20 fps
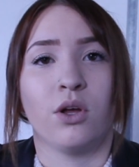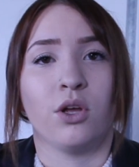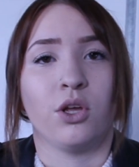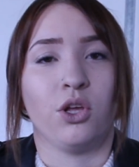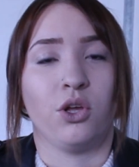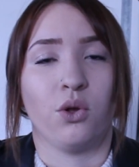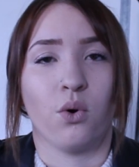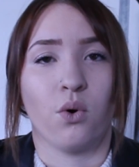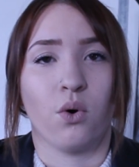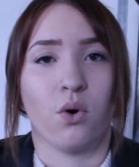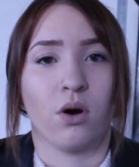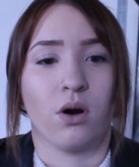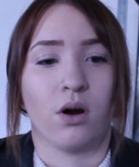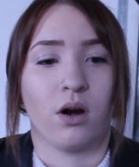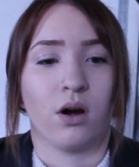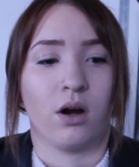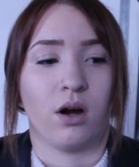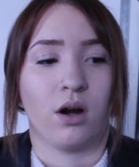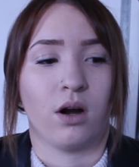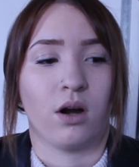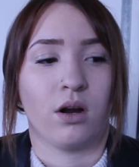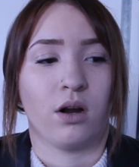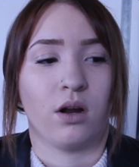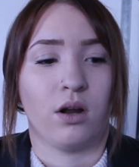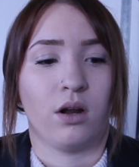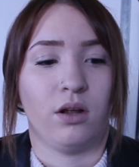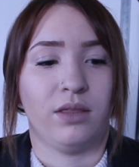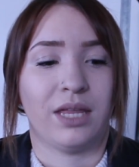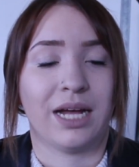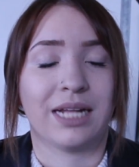
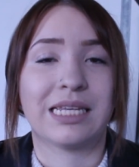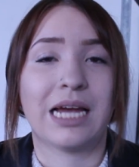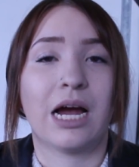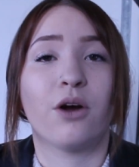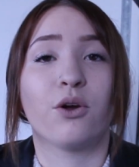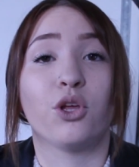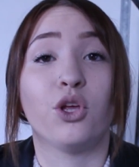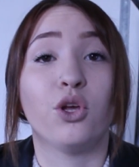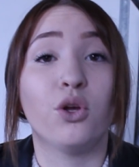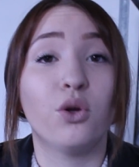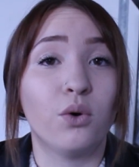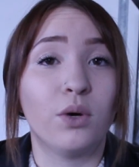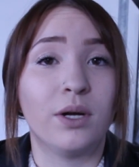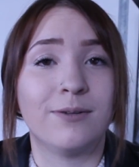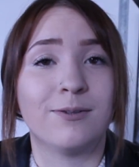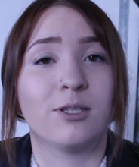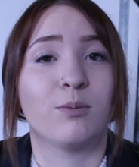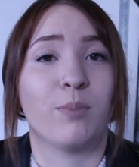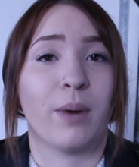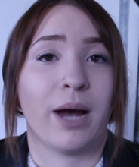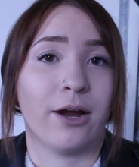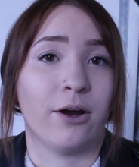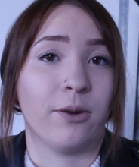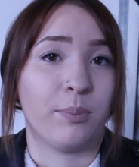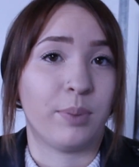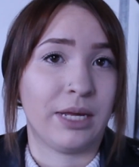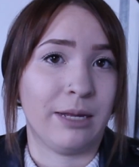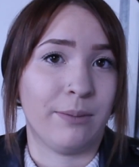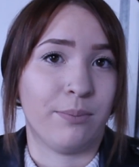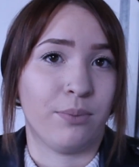that's how you inspire
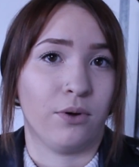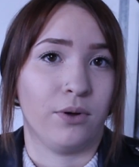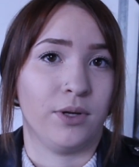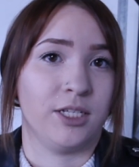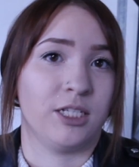people,